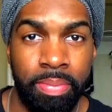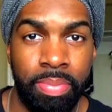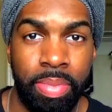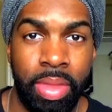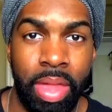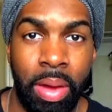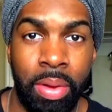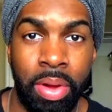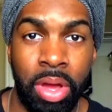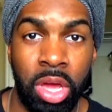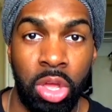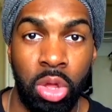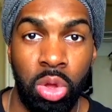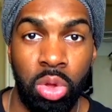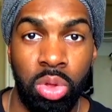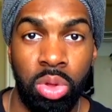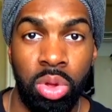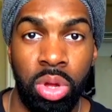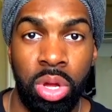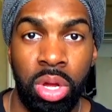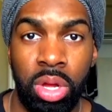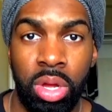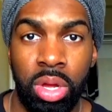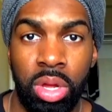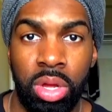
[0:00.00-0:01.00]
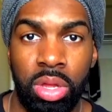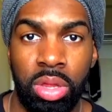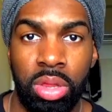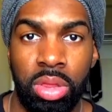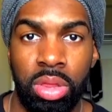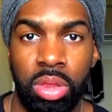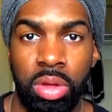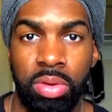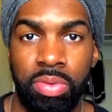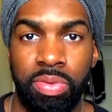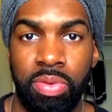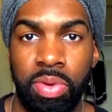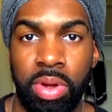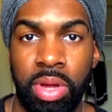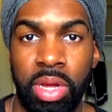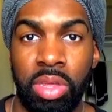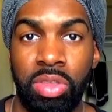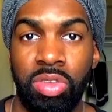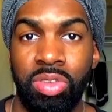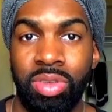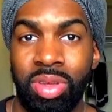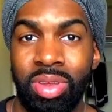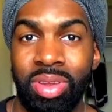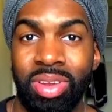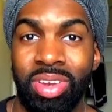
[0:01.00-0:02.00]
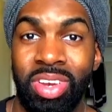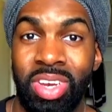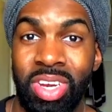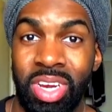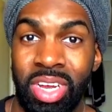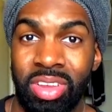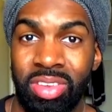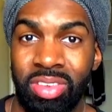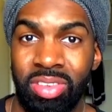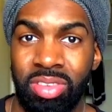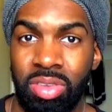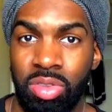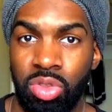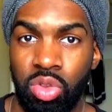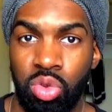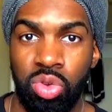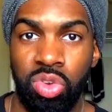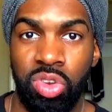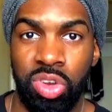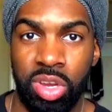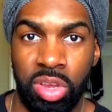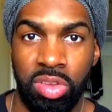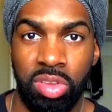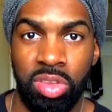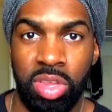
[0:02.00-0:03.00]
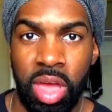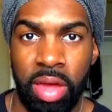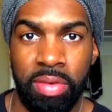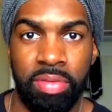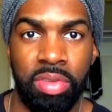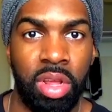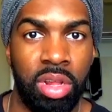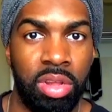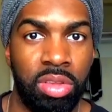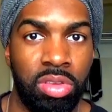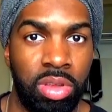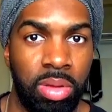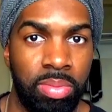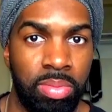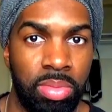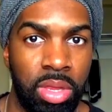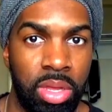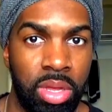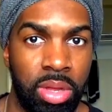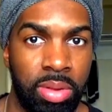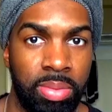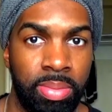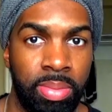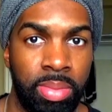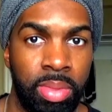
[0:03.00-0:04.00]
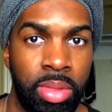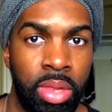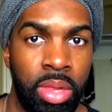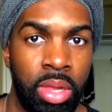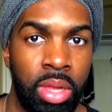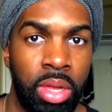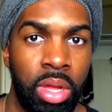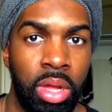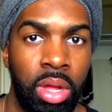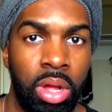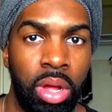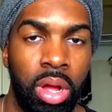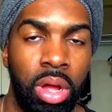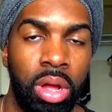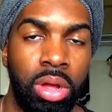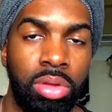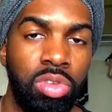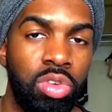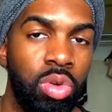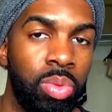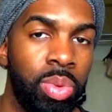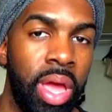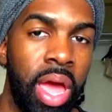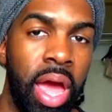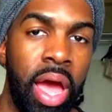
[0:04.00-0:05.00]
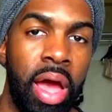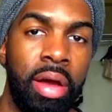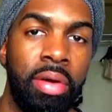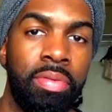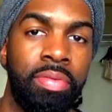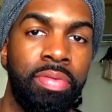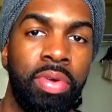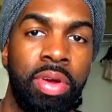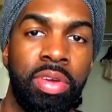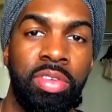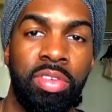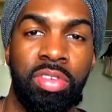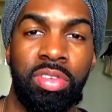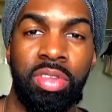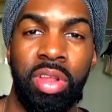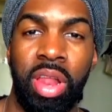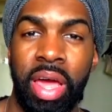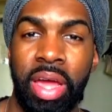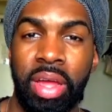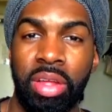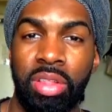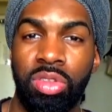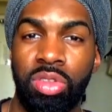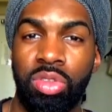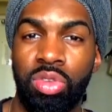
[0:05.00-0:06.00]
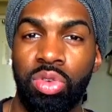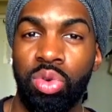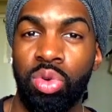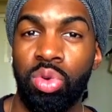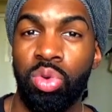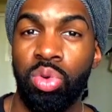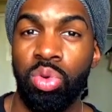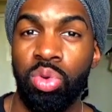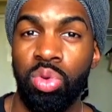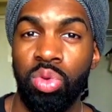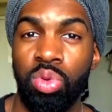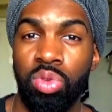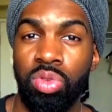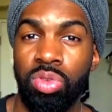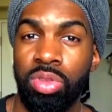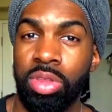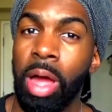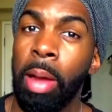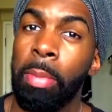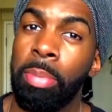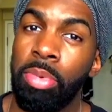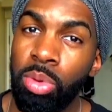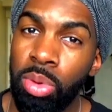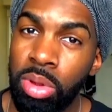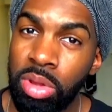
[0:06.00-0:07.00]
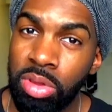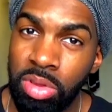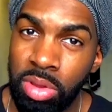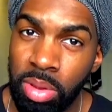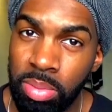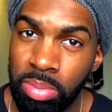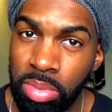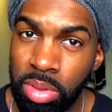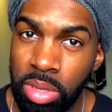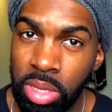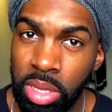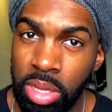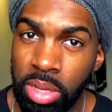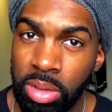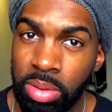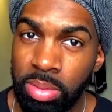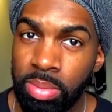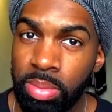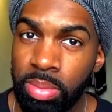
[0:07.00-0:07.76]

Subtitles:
That will give you the phrase just, to just have done something. Also, we have phrases like to stop doing something.